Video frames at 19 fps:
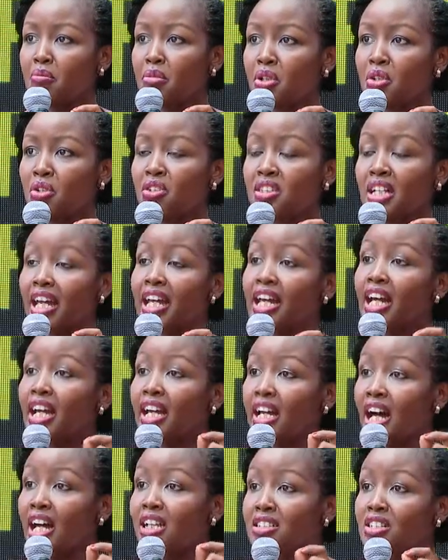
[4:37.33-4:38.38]
because
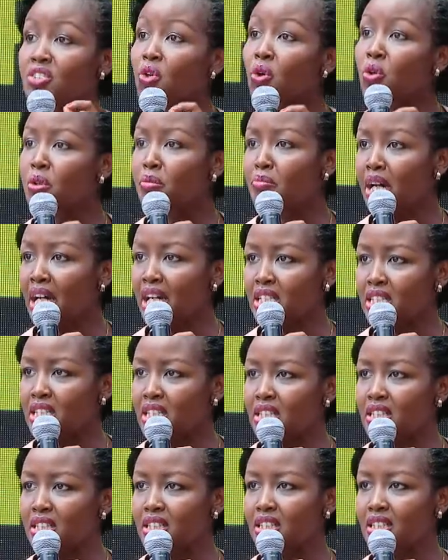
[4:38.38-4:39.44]
AI has its own
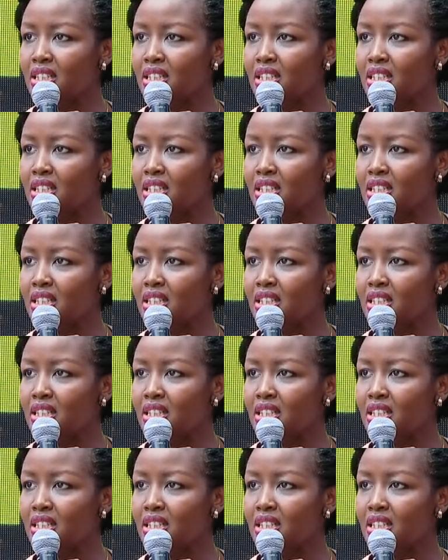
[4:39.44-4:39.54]
biases.